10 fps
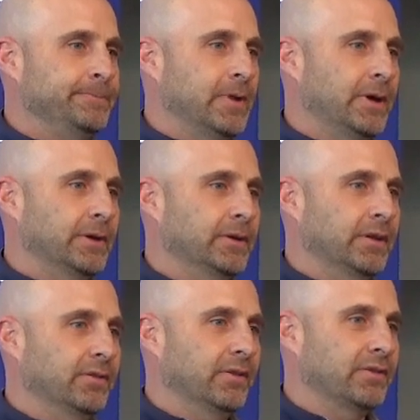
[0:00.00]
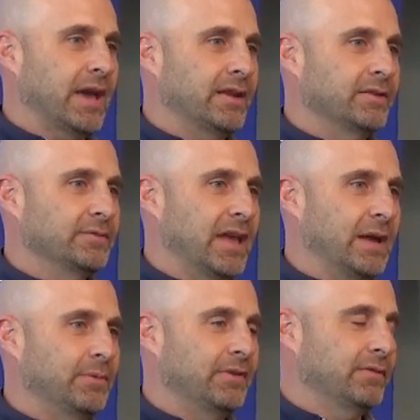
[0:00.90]
that's got a
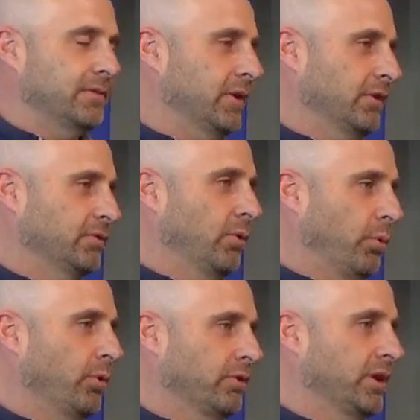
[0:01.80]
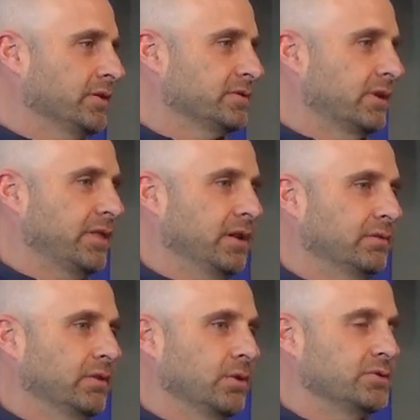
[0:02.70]
game that's so important to us. So I
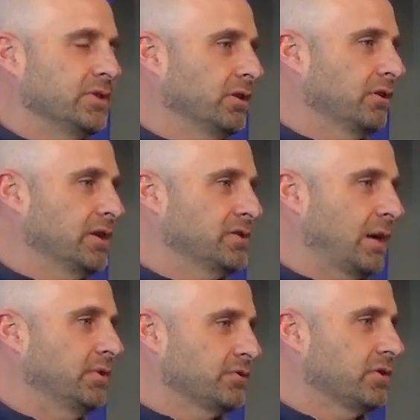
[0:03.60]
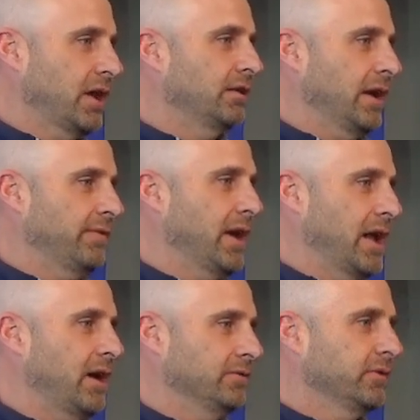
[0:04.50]
think Coach did a great job yesterday laying that
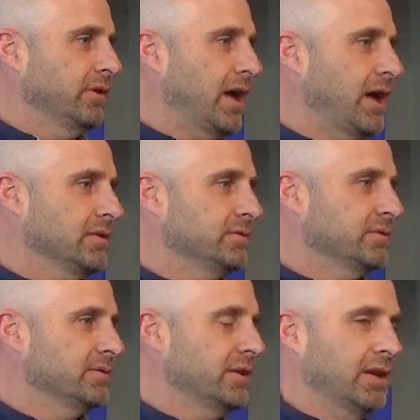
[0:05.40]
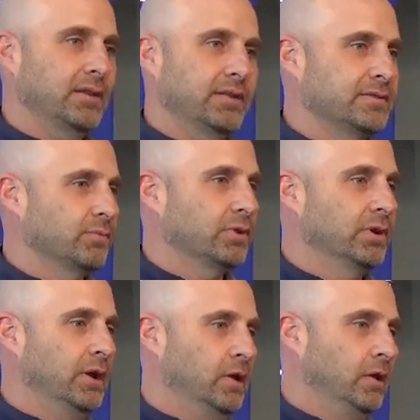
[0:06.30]
out to the guys to say, hey, listen,
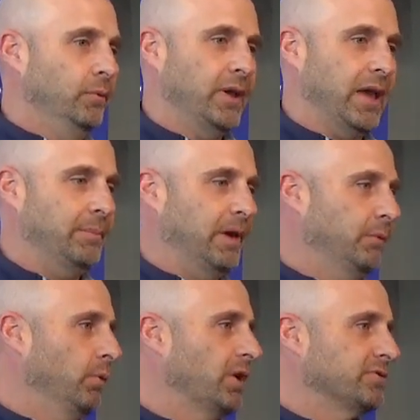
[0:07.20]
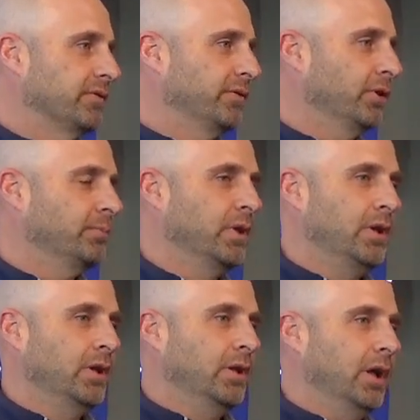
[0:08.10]
we came in, we watched the film.
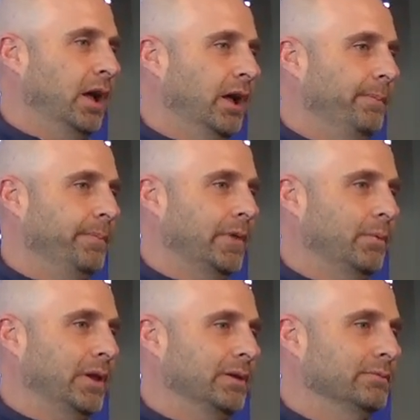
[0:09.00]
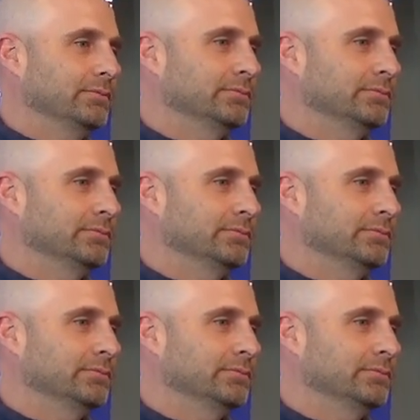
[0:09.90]
I don't think